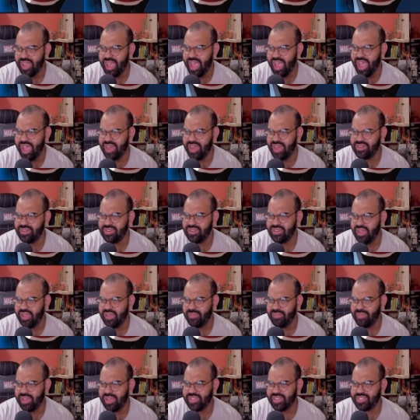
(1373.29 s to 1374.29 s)
And
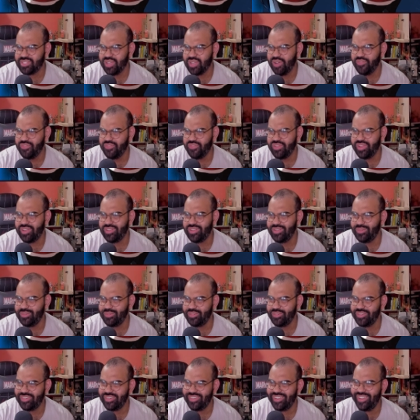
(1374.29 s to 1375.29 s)
myself
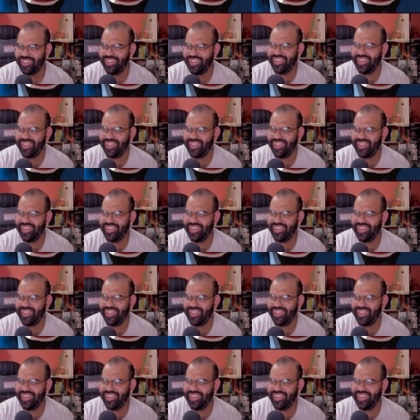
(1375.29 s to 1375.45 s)
included.